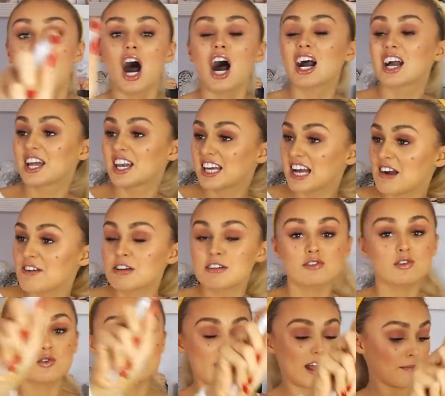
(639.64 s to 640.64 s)
I'm gonna get rid of
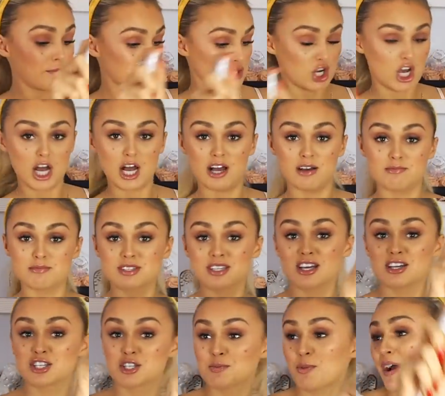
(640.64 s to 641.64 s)
all them germs.
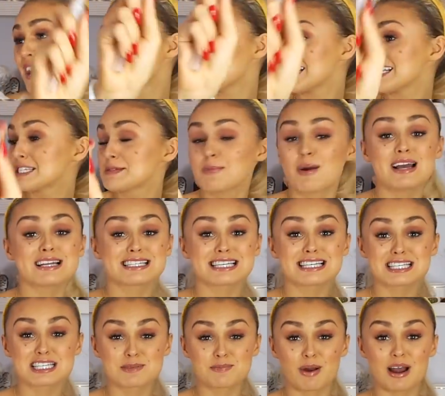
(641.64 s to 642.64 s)
Sprit, sprit,
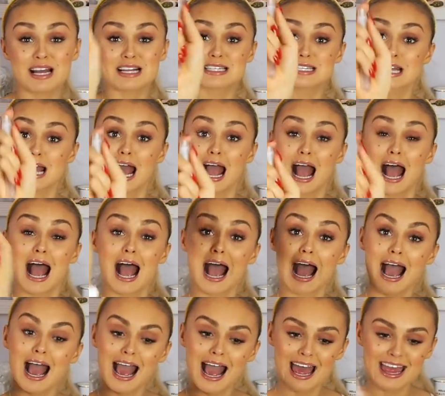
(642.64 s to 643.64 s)
sprit.
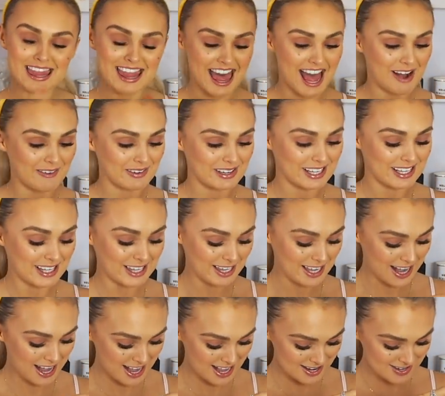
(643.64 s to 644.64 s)
There we
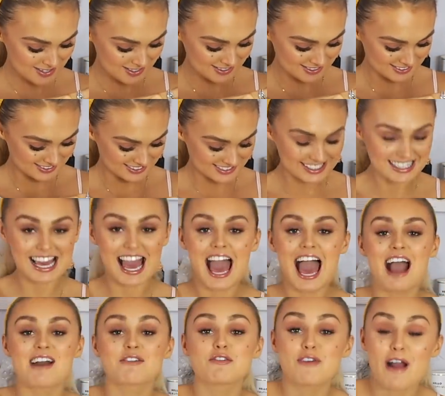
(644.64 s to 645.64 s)
go. The
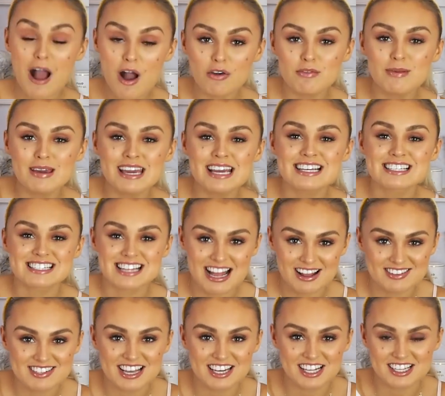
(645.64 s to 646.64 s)
air around me is
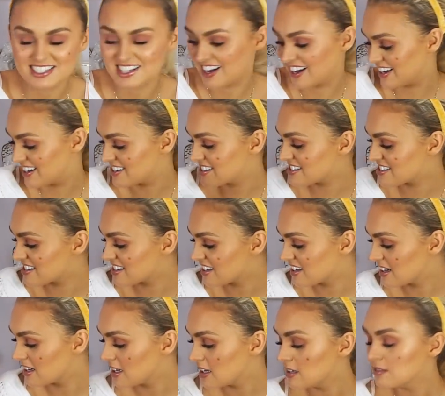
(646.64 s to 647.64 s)
now sanitised.
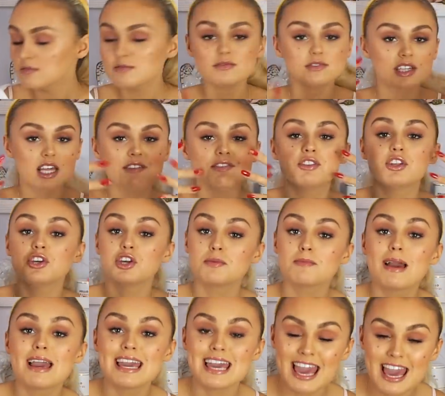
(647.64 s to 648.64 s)
Even though you
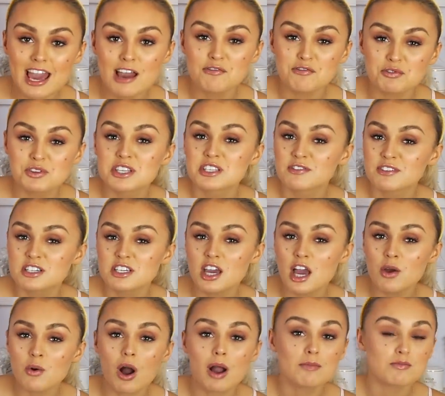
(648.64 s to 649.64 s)
may hear from this
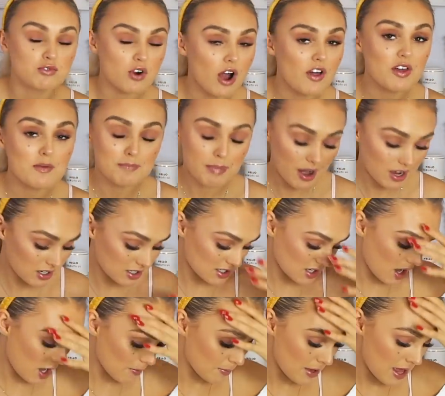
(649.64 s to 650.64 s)
video, I'm rather bunged
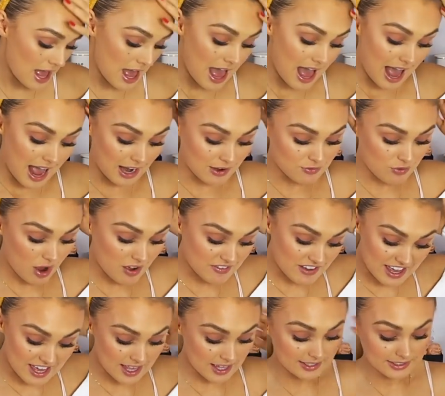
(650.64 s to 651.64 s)
up and
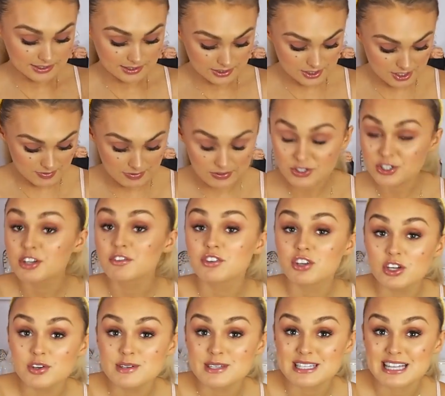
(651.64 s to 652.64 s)
rather ill, so I could have
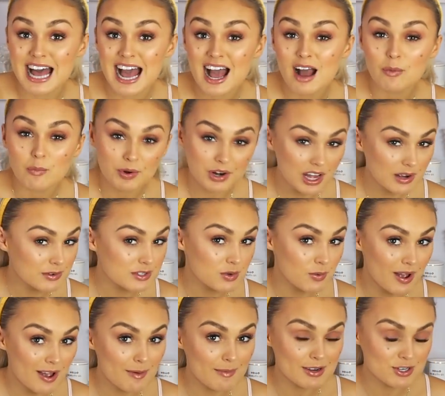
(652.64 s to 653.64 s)
used that when I was
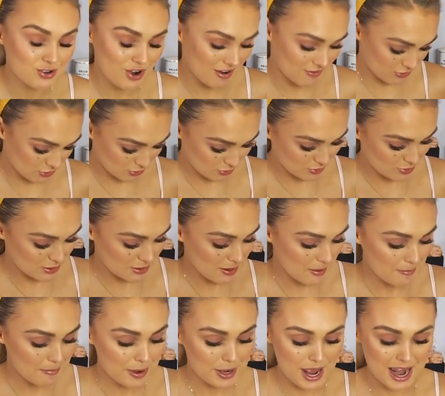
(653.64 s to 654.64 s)
away on my travels.
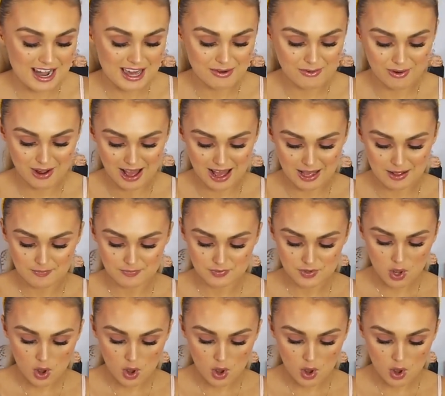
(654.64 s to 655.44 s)
But anyway.